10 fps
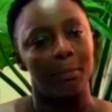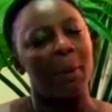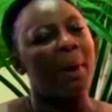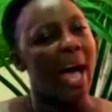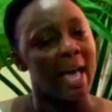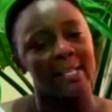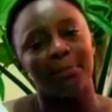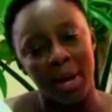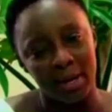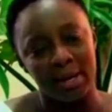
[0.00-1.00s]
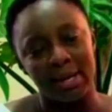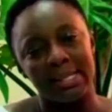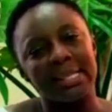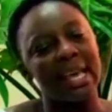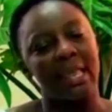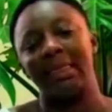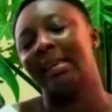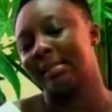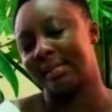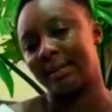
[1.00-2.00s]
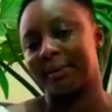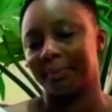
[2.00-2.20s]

But my husband said this,